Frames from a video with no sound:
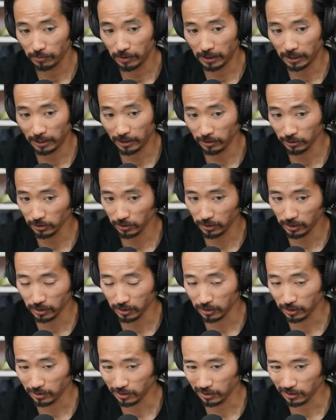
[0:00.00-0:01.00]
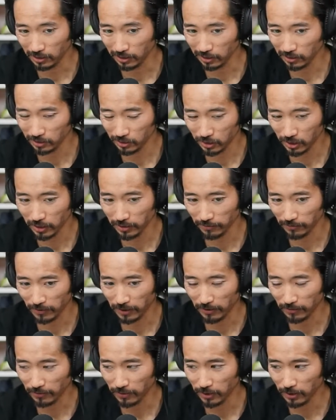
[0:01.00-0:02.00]
But I also think I'm trying to
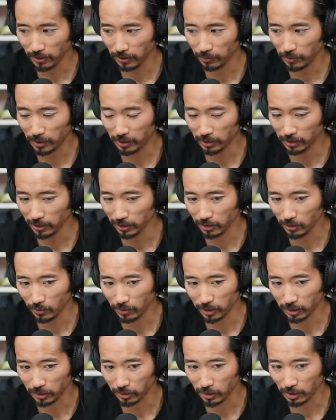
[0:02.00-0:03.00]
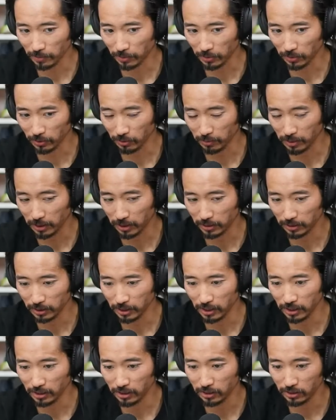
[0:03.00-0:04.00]
find, figure out a way to like go on a trip a little bit,
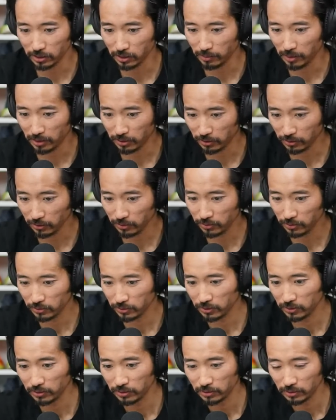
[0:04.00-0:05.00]
get into some hills.